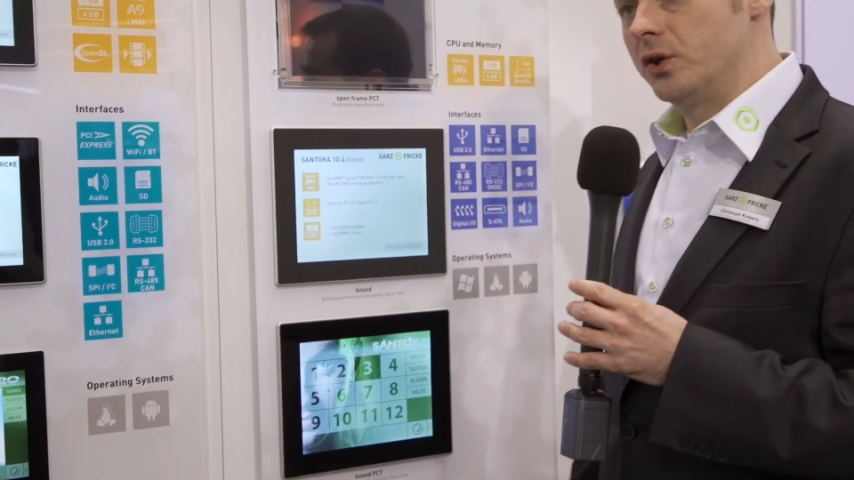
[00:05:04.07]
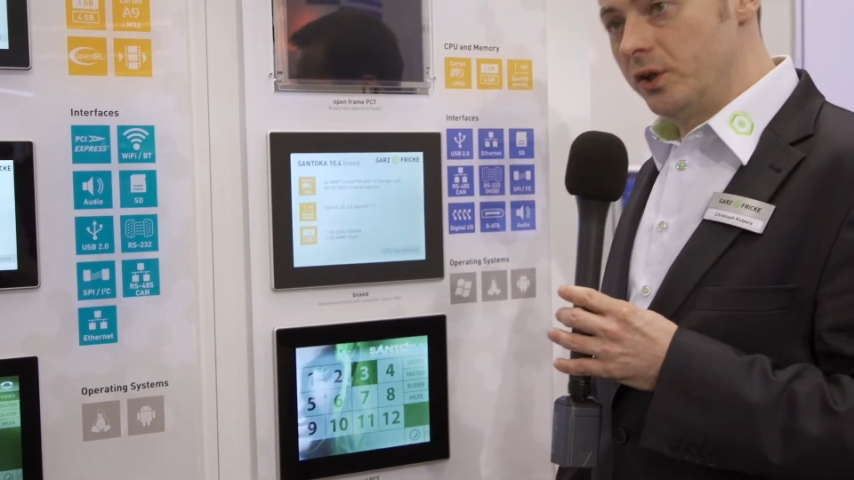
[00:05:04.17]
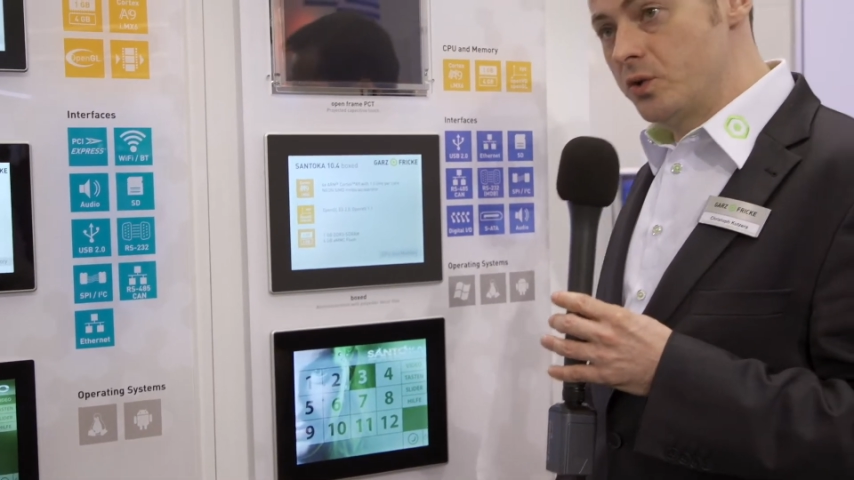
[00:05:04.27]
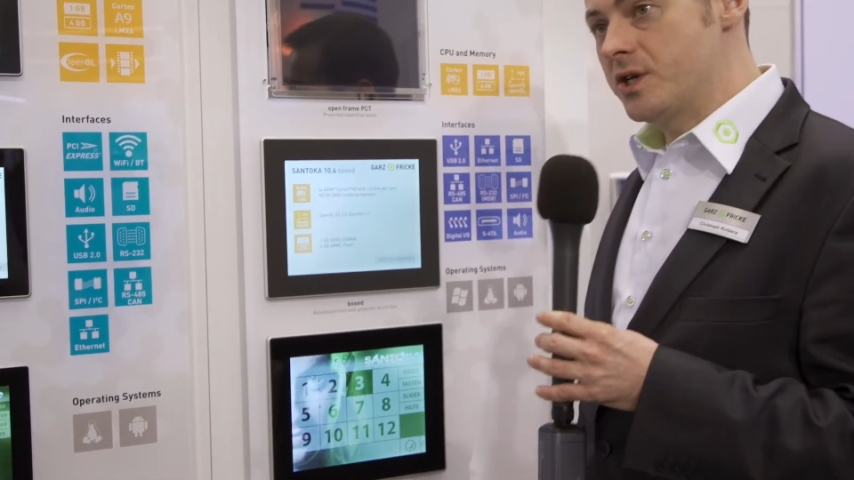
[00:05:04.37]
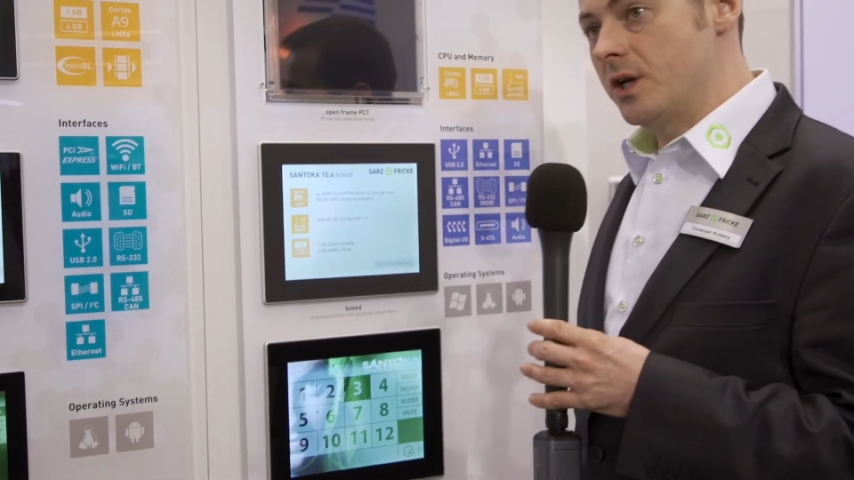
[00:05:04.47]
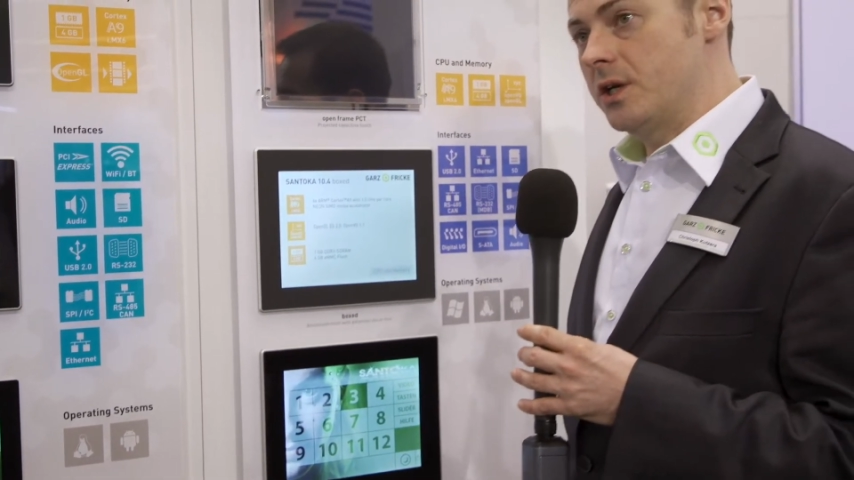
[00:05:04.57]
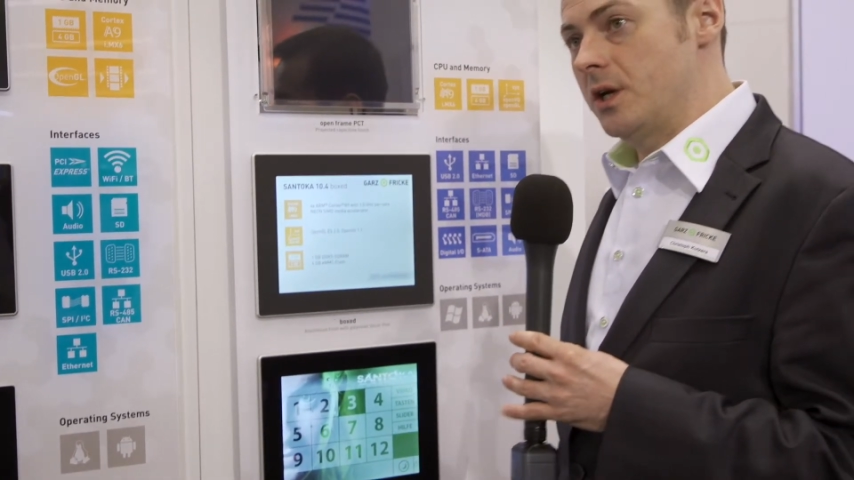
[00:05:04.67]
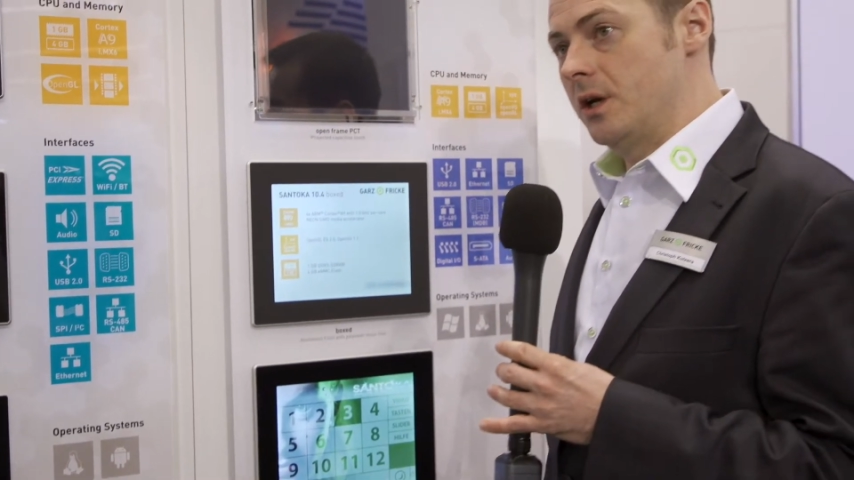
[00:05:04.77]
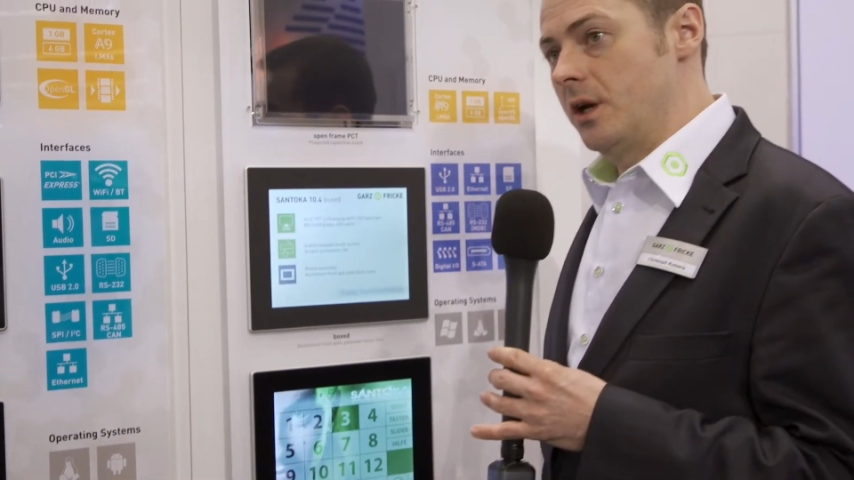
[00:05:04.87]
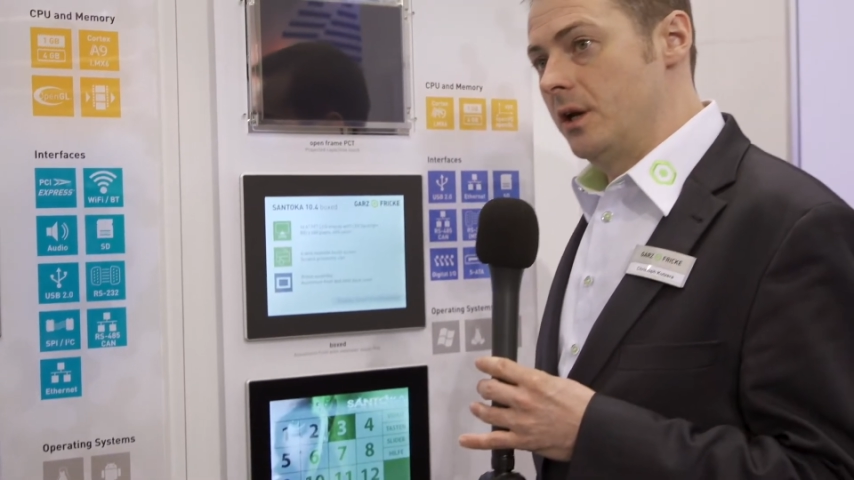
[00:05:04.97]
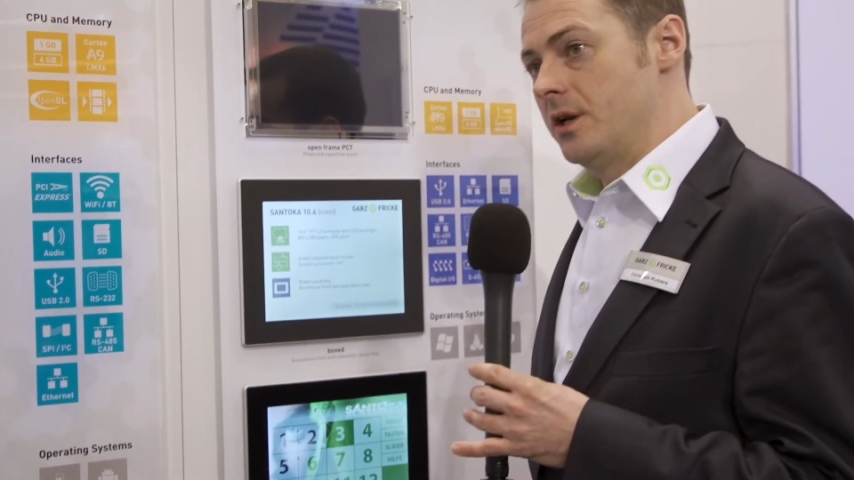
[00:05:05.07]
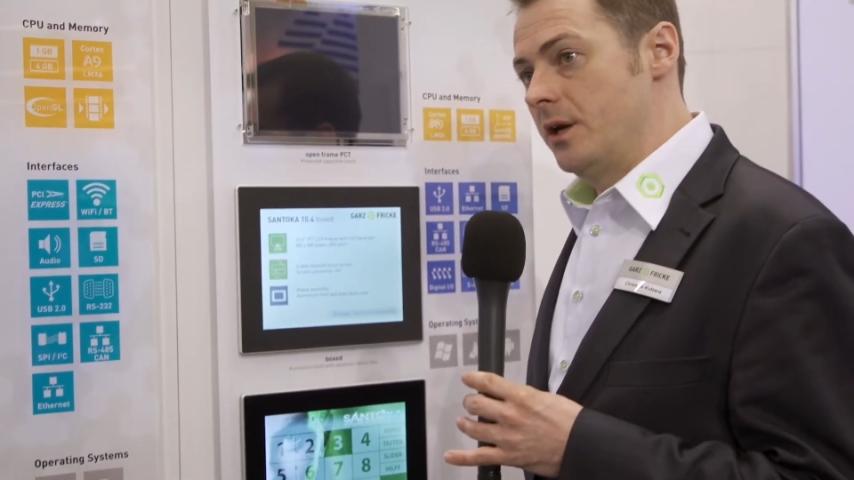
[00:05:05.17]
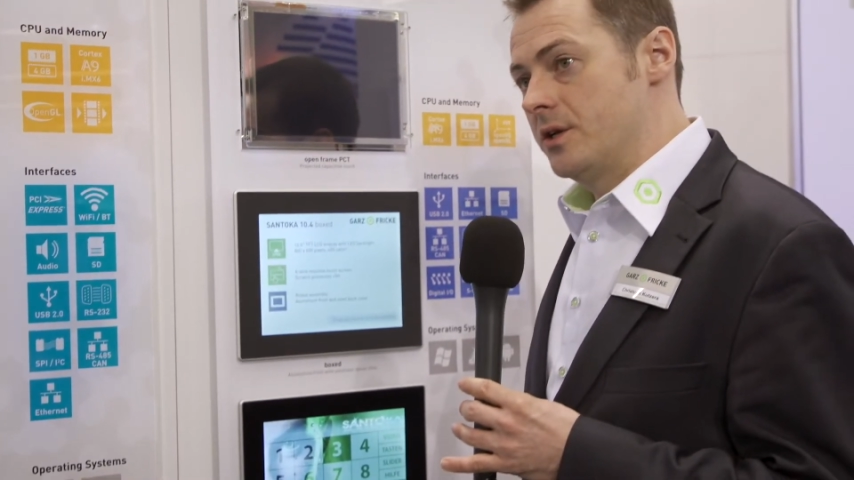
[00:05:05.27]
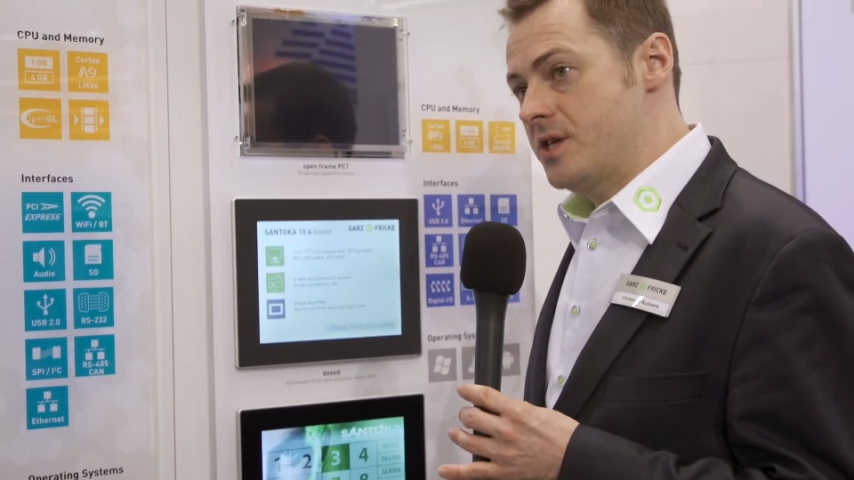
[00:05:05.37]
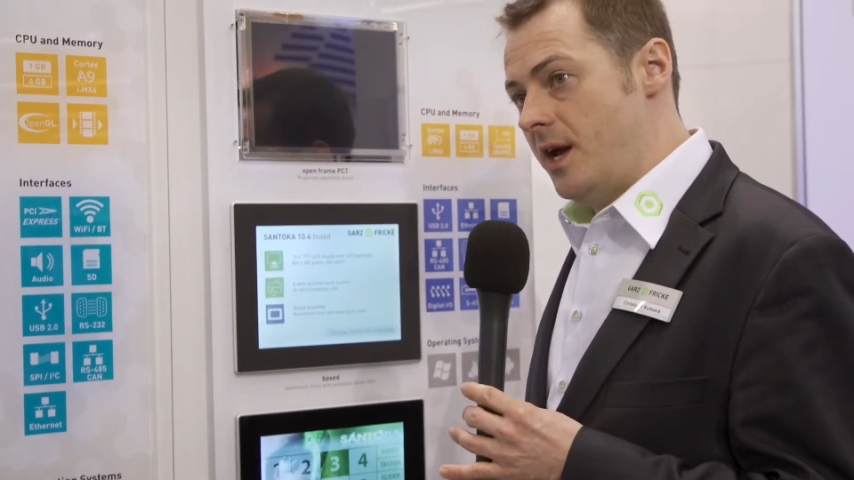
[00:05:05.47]
use it
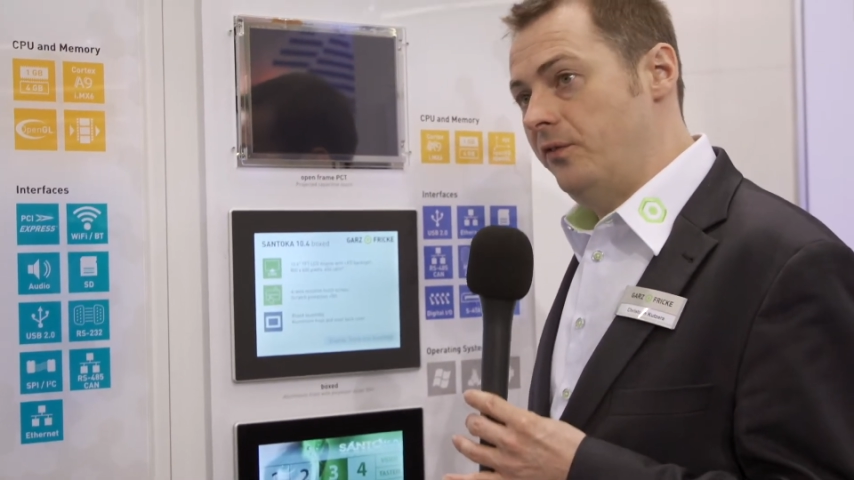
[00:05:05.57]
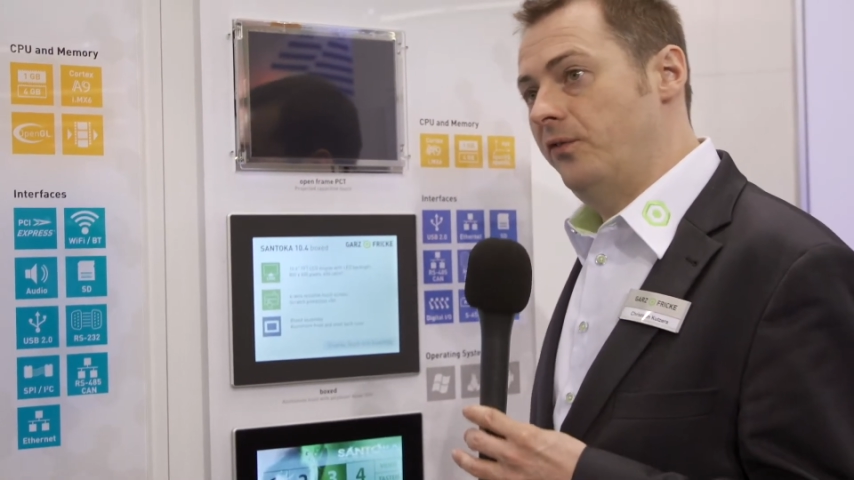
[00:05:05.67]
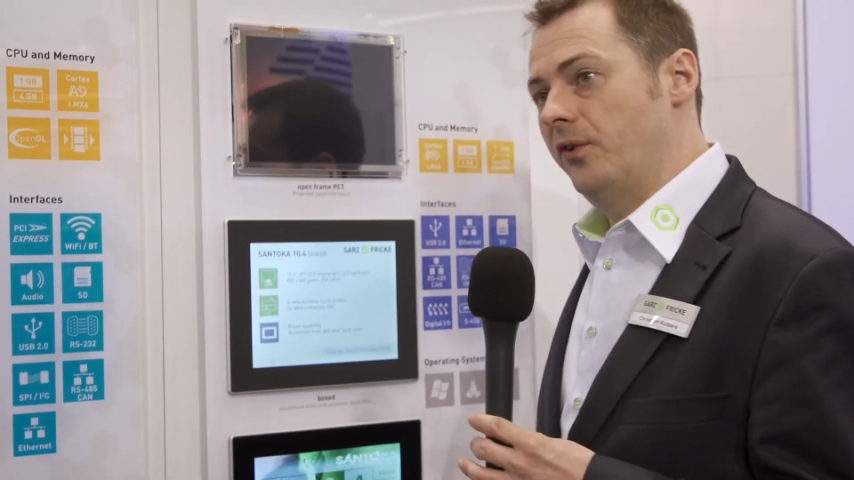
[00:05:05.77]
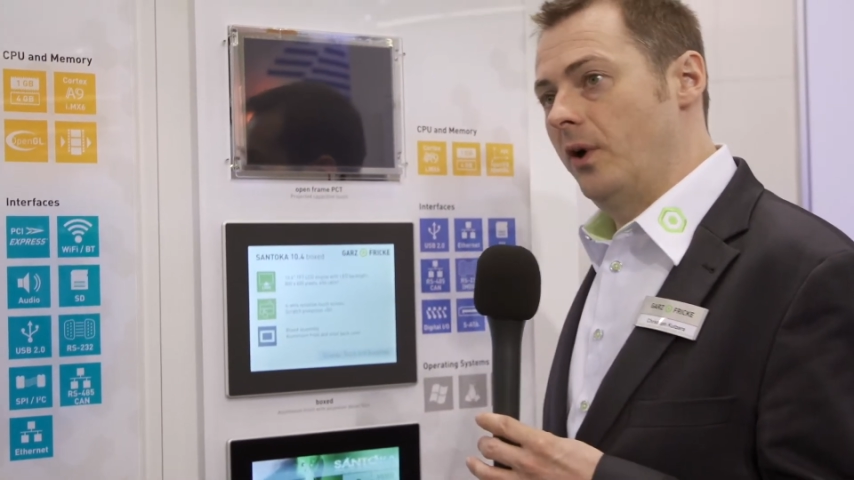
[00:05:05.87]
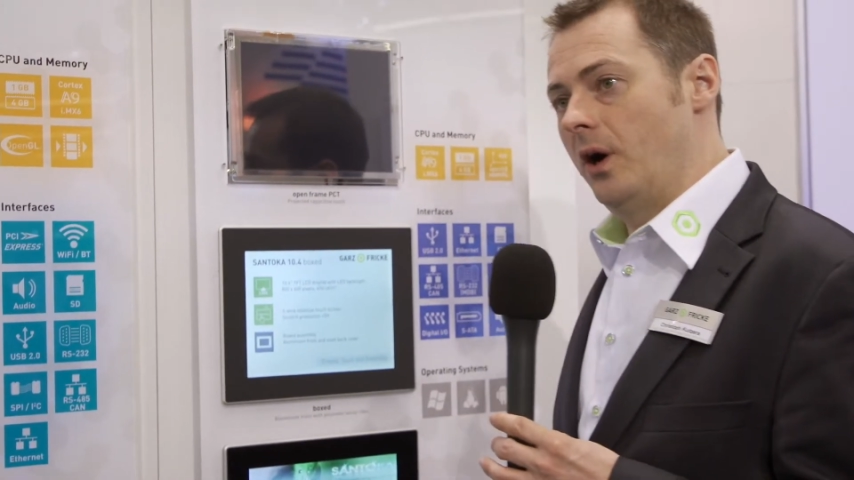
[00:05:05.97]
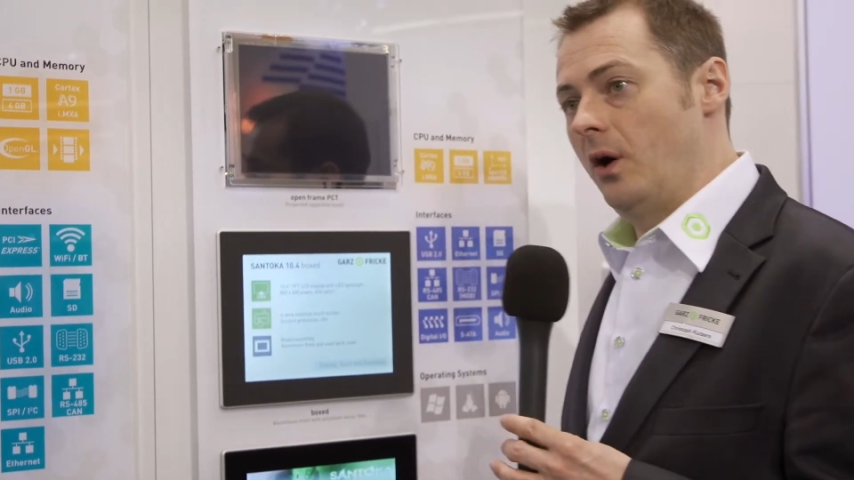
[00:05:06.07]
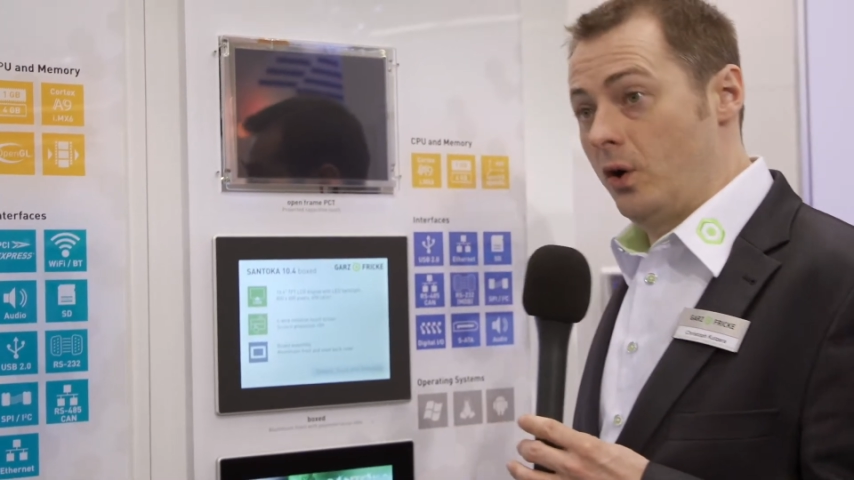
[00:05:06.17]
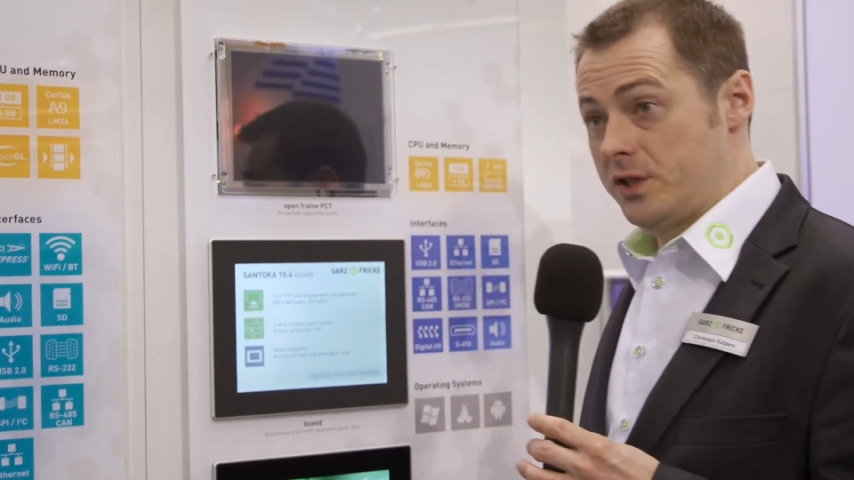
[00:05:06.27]
in safe or